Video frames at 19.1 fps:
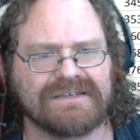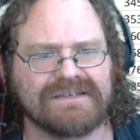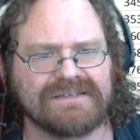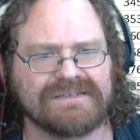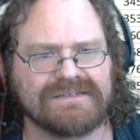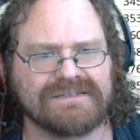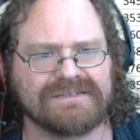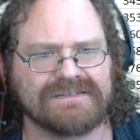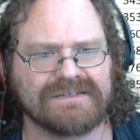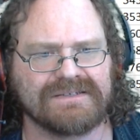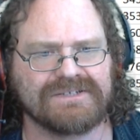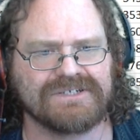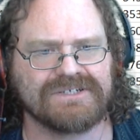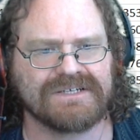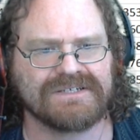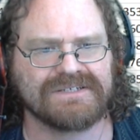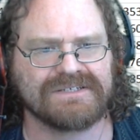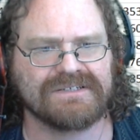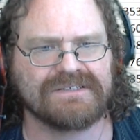
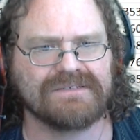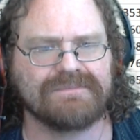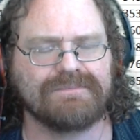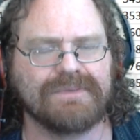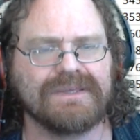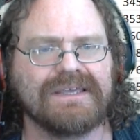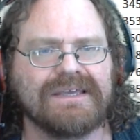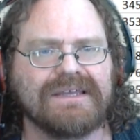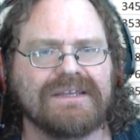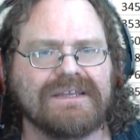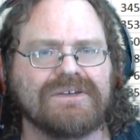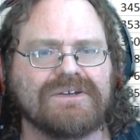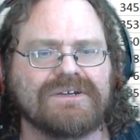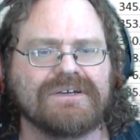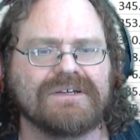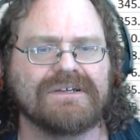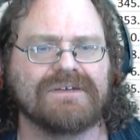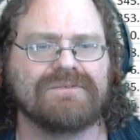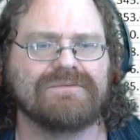suggested at the beginning, you're
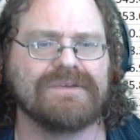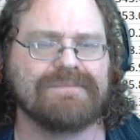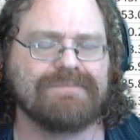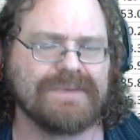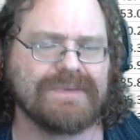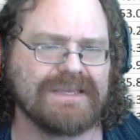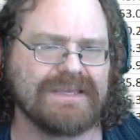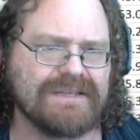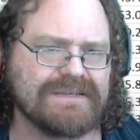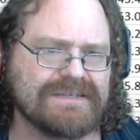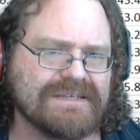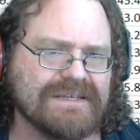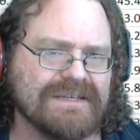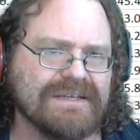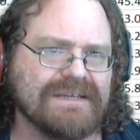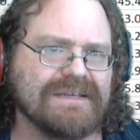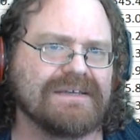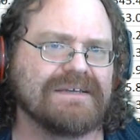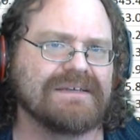going to repeat
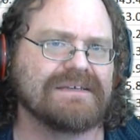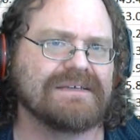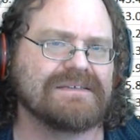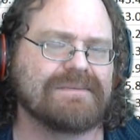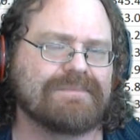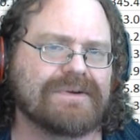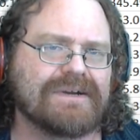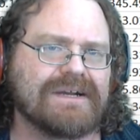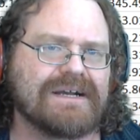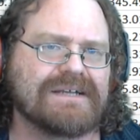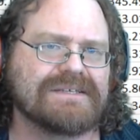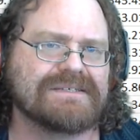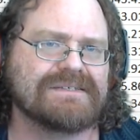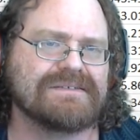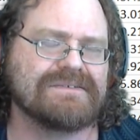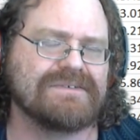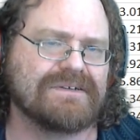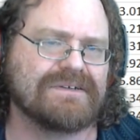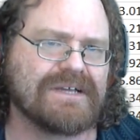the
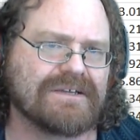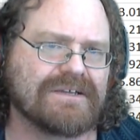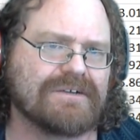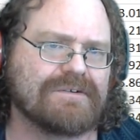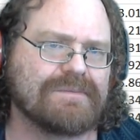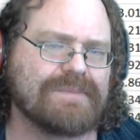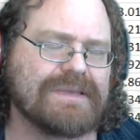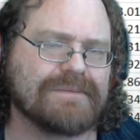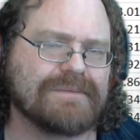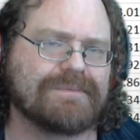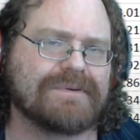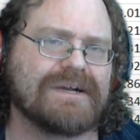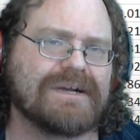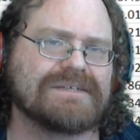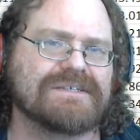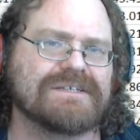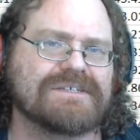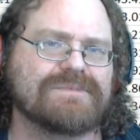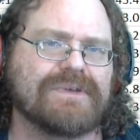process. You're not going to repeat the
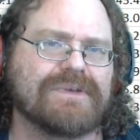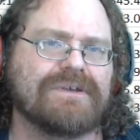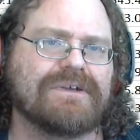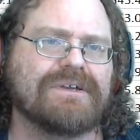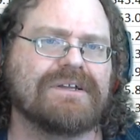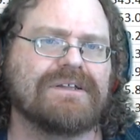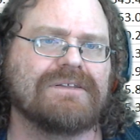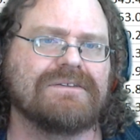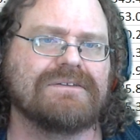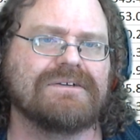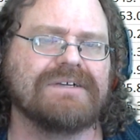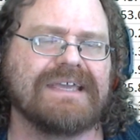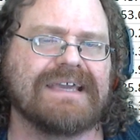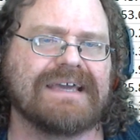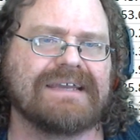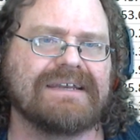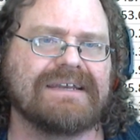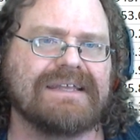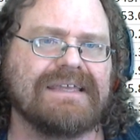process, but you're going to look
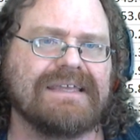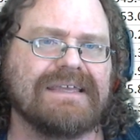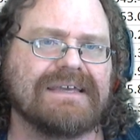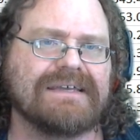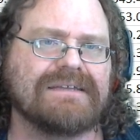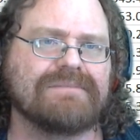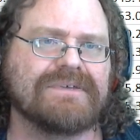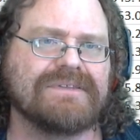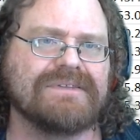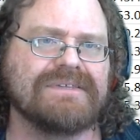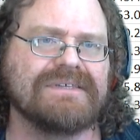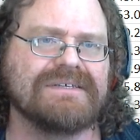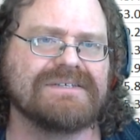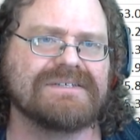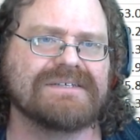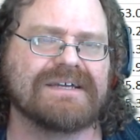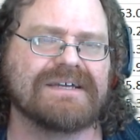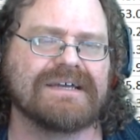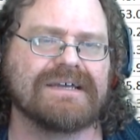at it again, but
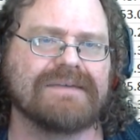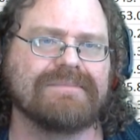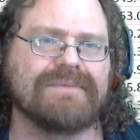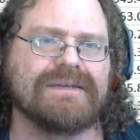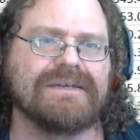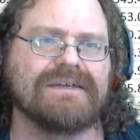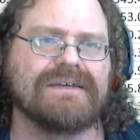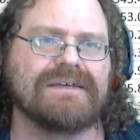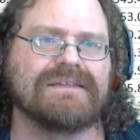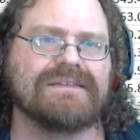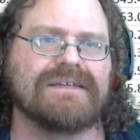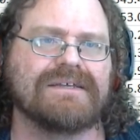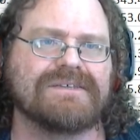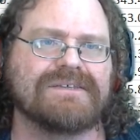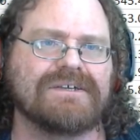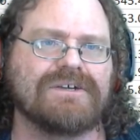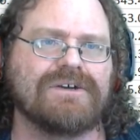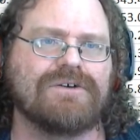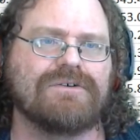this time let
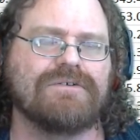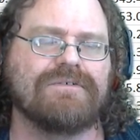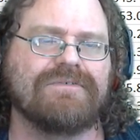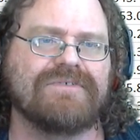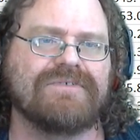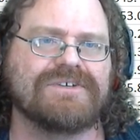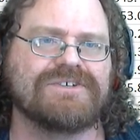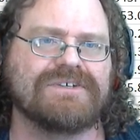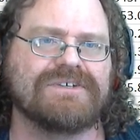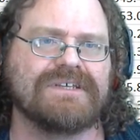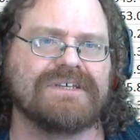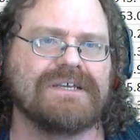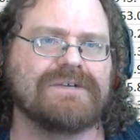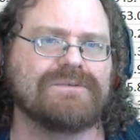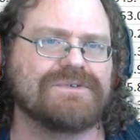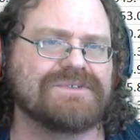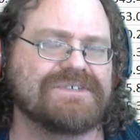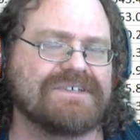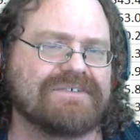the coefficient
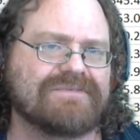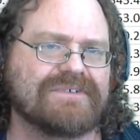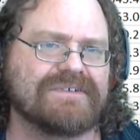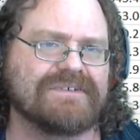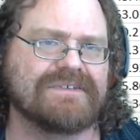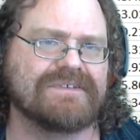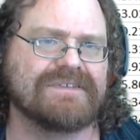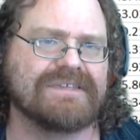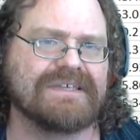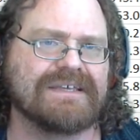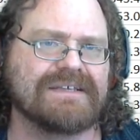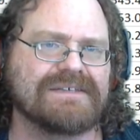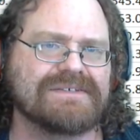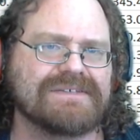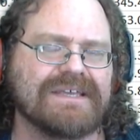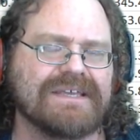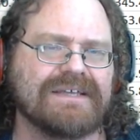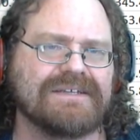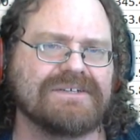equal different things.
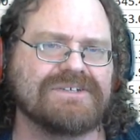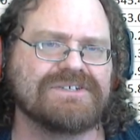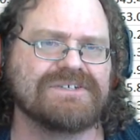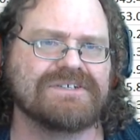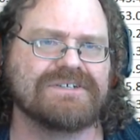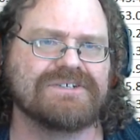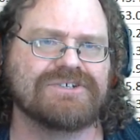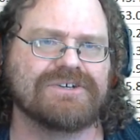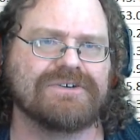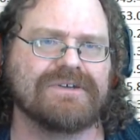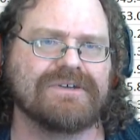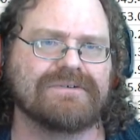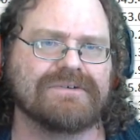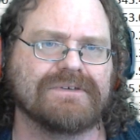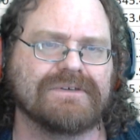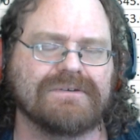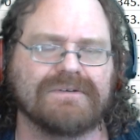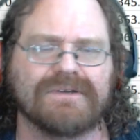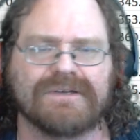And just to show you
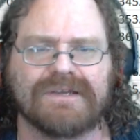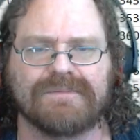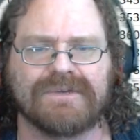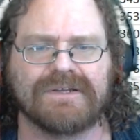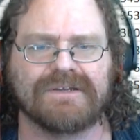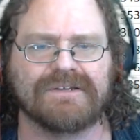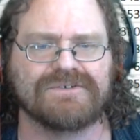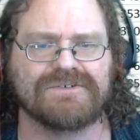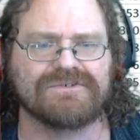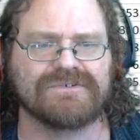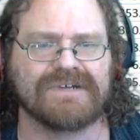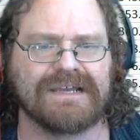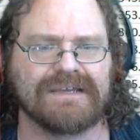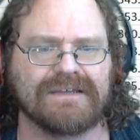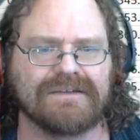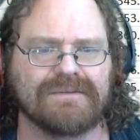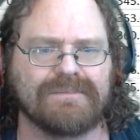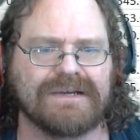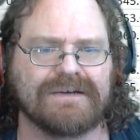really quick, I'm going to drag
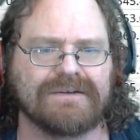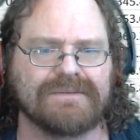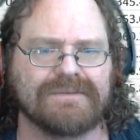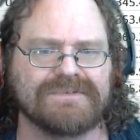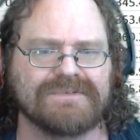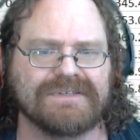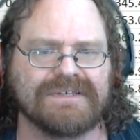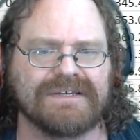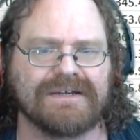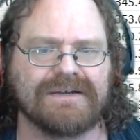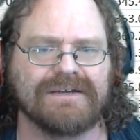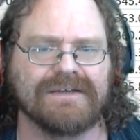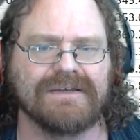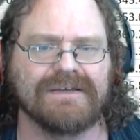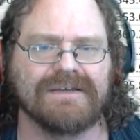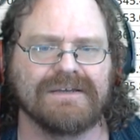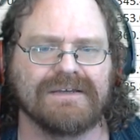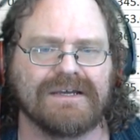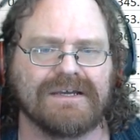it about up to there.
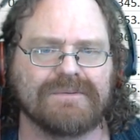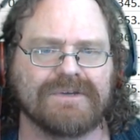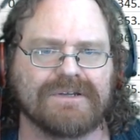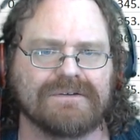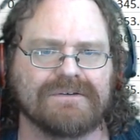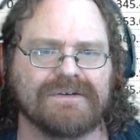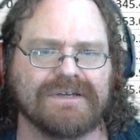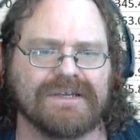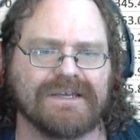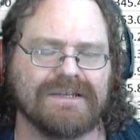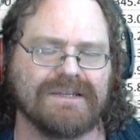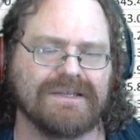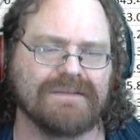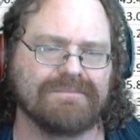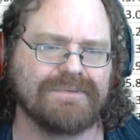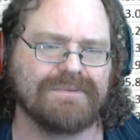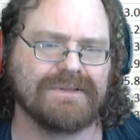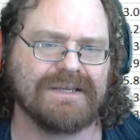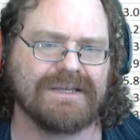I'm going to go ahead and
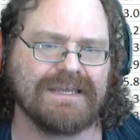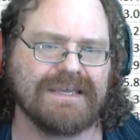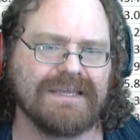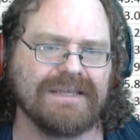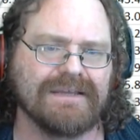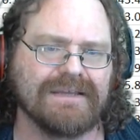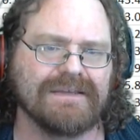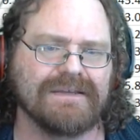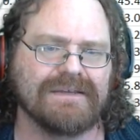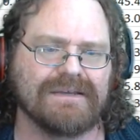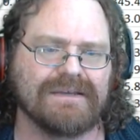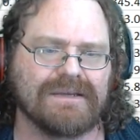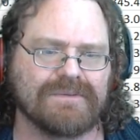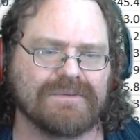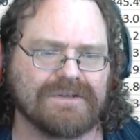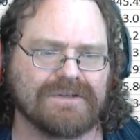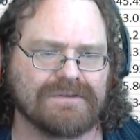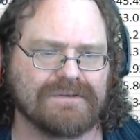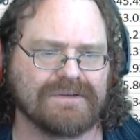hit play. I'm
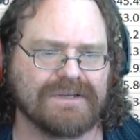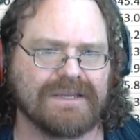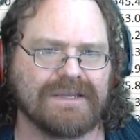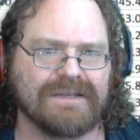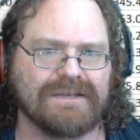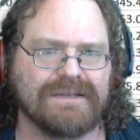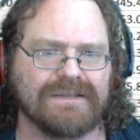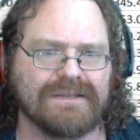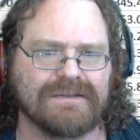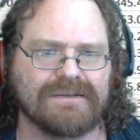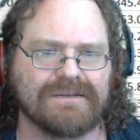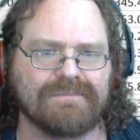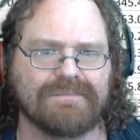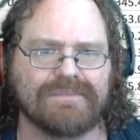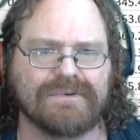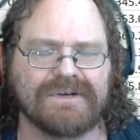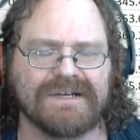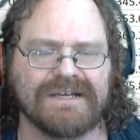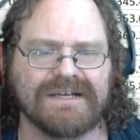going to go ahead and hit
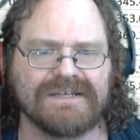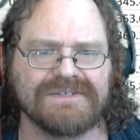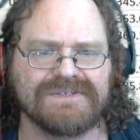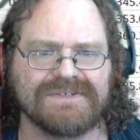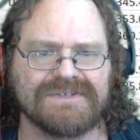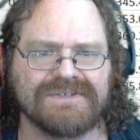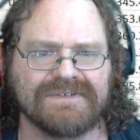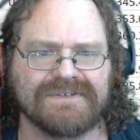compress.